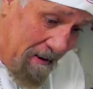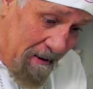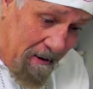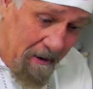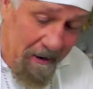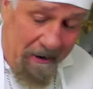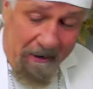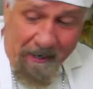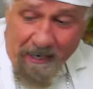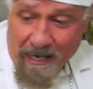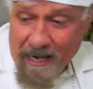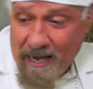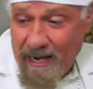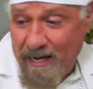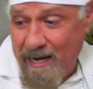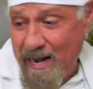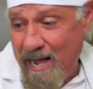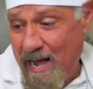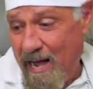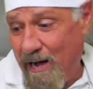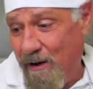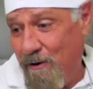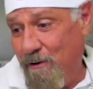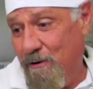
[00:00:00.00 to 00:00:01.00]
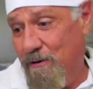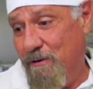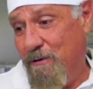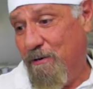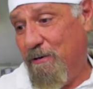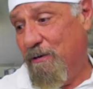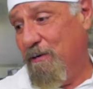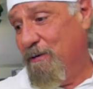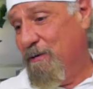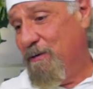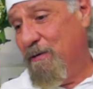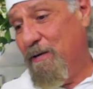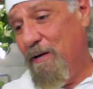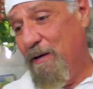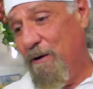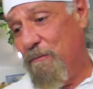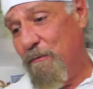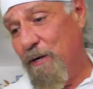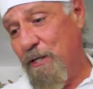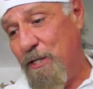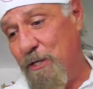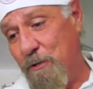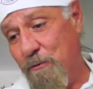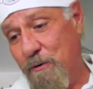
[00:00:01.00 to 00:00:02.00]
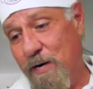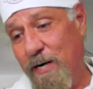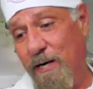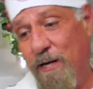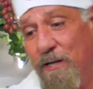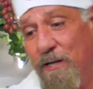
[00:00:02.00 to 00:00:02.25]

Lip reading: Okay, now what you want